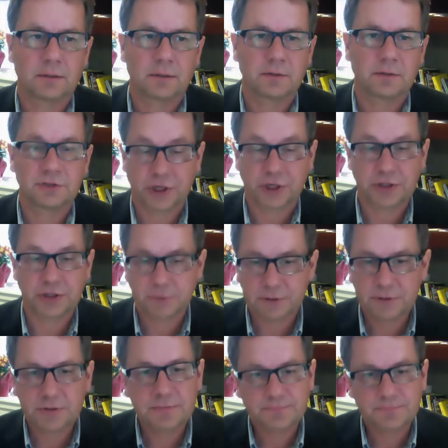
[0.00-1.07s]

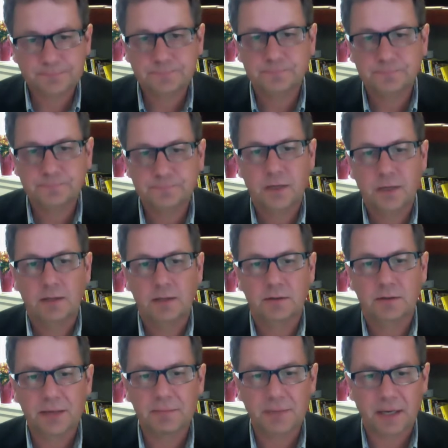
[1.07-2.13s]
judgments.
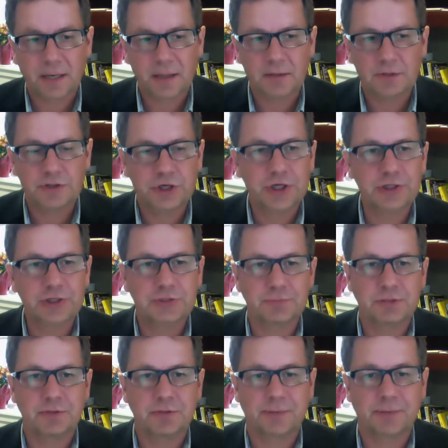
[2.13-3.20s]
They make
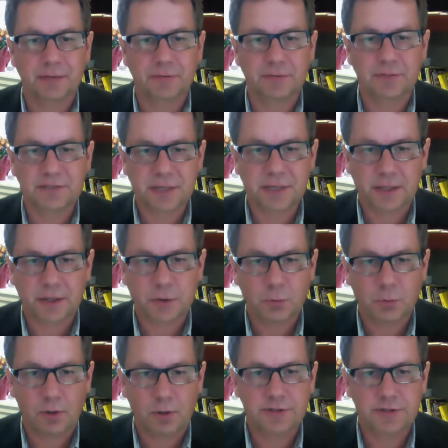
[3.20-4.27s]
judgment about design
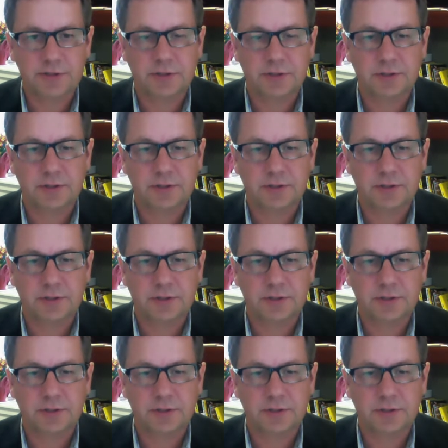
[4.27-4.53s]
quality.